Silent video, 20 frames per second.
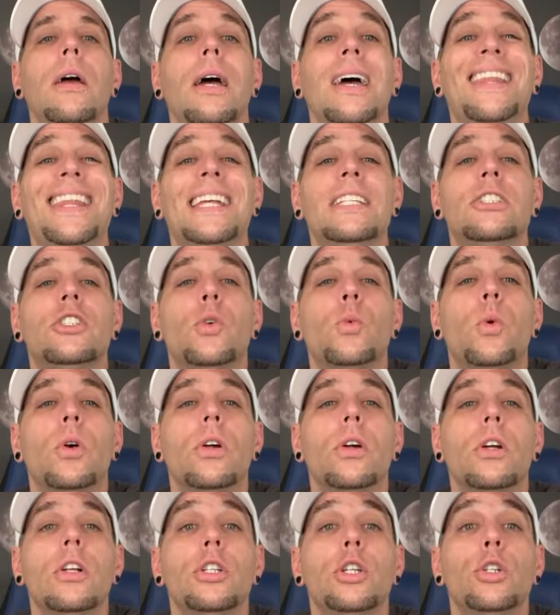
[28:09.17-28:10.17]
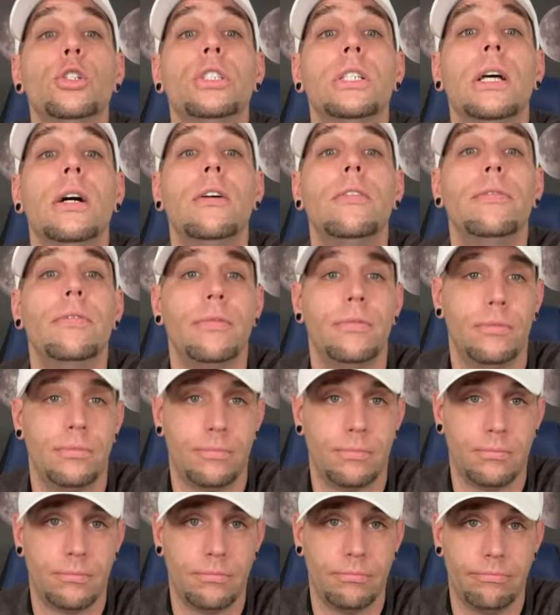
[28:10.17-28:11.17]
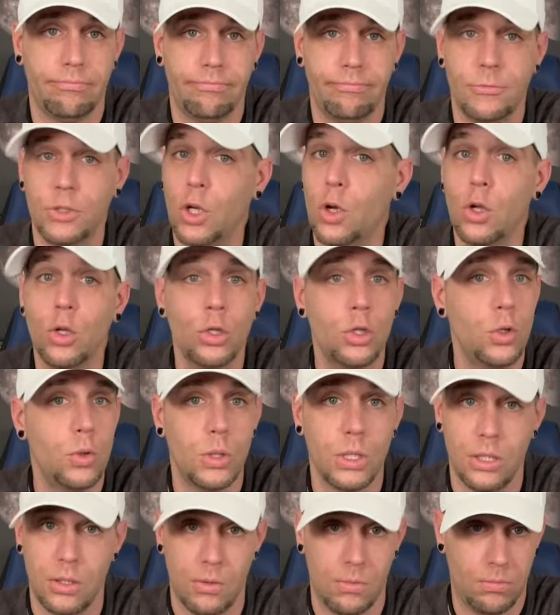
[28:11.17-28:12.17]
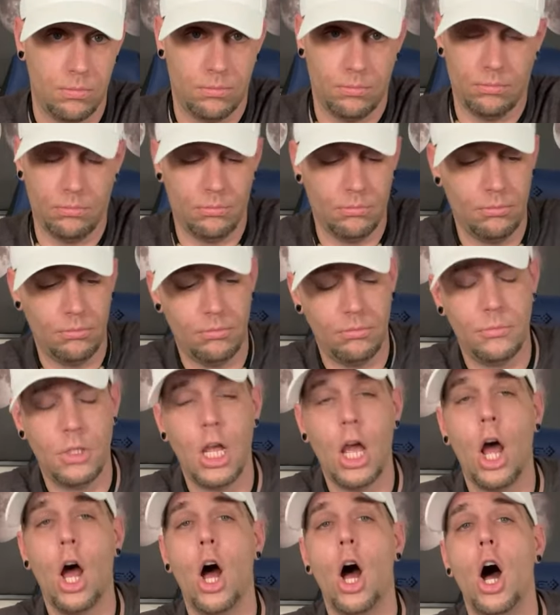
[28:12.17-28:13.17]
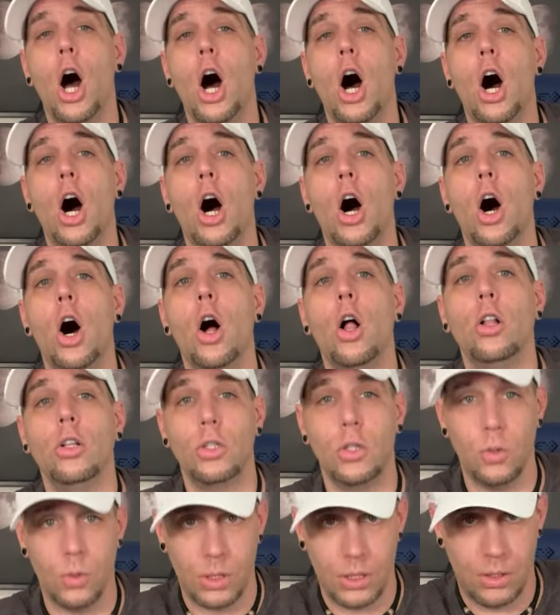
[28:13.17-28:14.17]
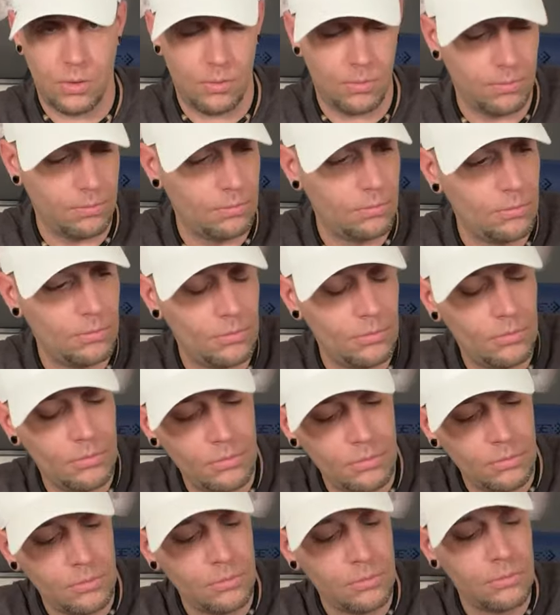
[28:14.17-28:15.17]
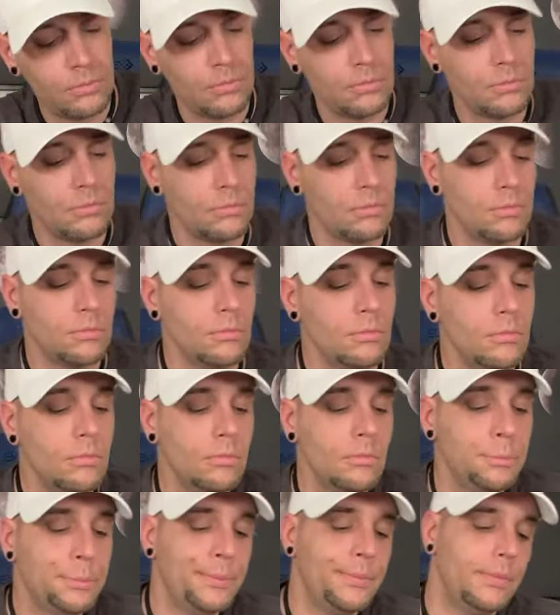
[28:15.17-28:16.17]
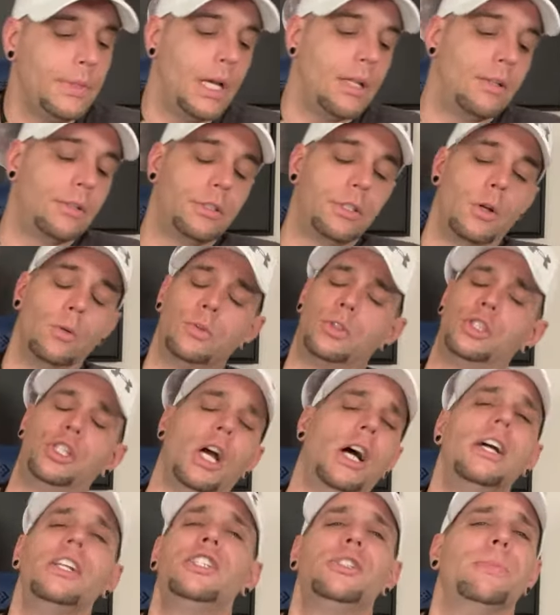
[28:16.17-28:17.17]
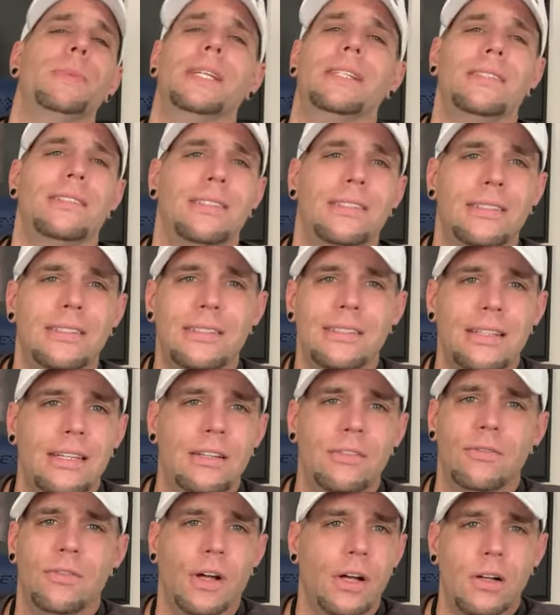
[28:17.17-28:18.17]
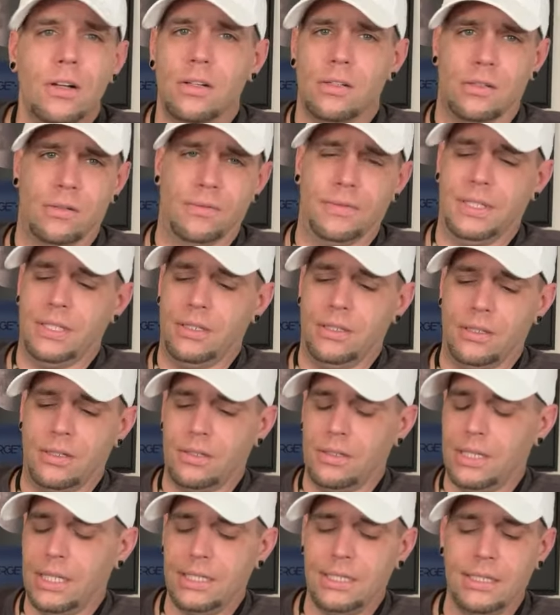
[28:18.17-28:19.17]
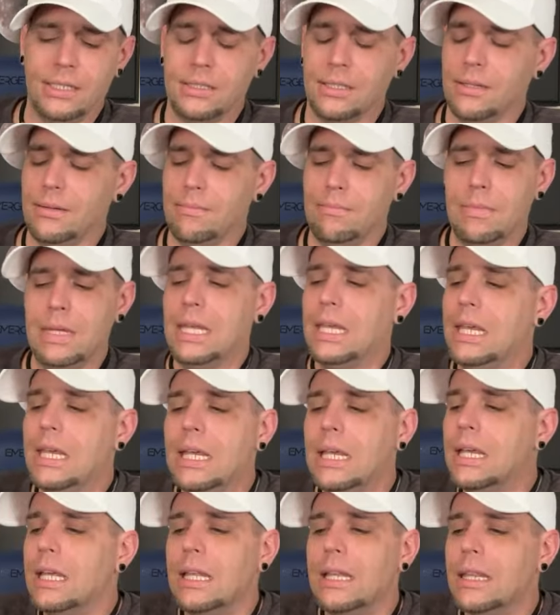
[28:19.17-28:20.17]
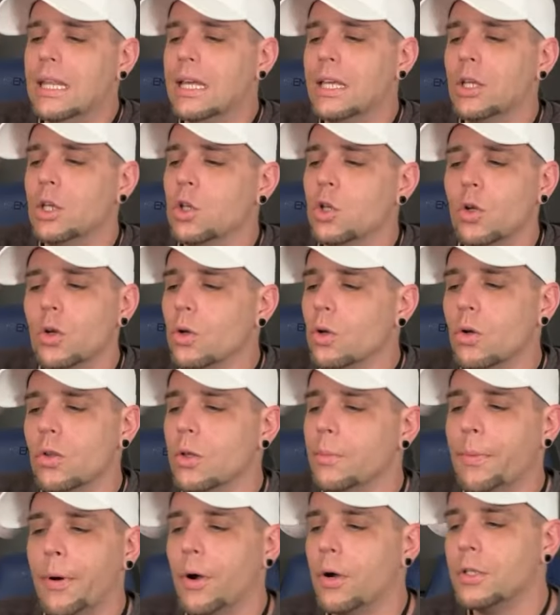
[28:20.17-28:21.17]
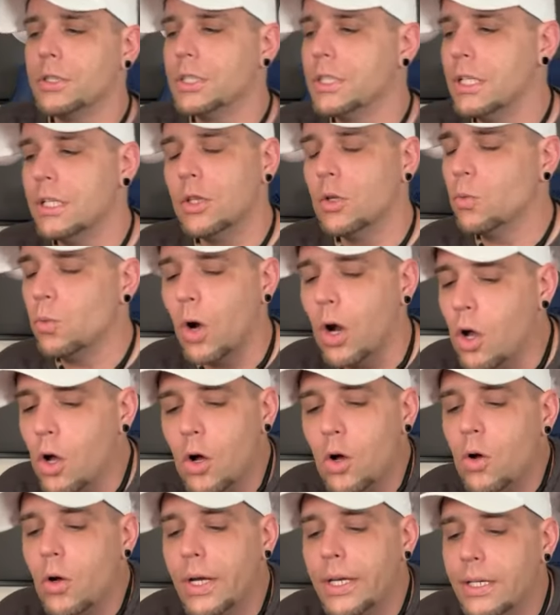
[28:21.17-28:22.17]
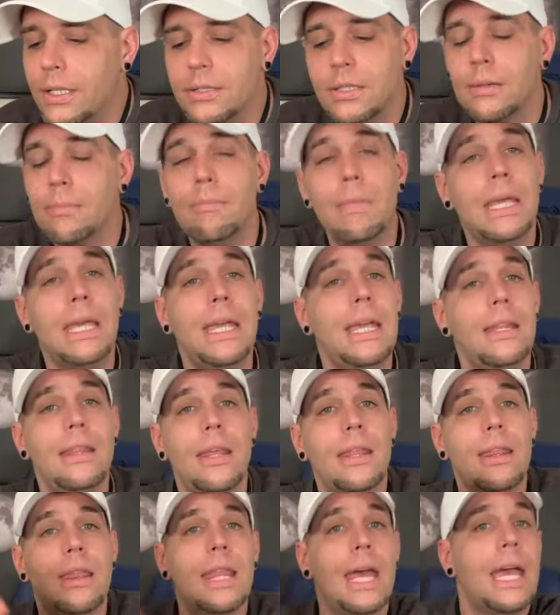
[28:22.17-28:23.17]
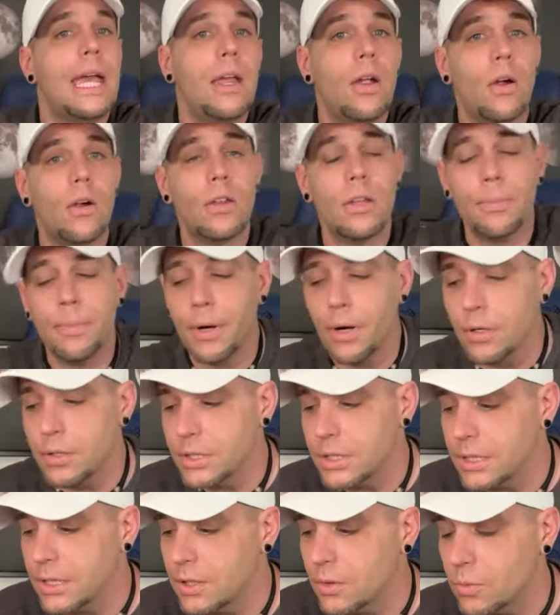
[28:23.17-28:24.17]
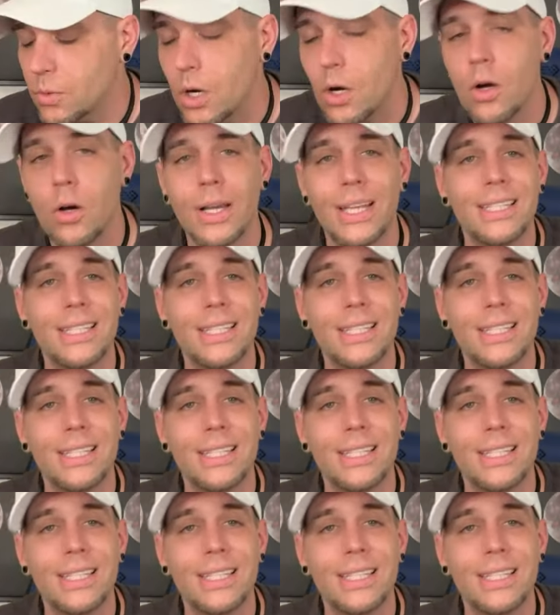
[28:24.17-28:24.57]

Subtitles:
And that's to work on yourself. It's all you can do. All you can do. Now, there's no judgment involved here. It doesn't mean that you're the person in the wrong. It doesn't mean that they are the person in the wrong.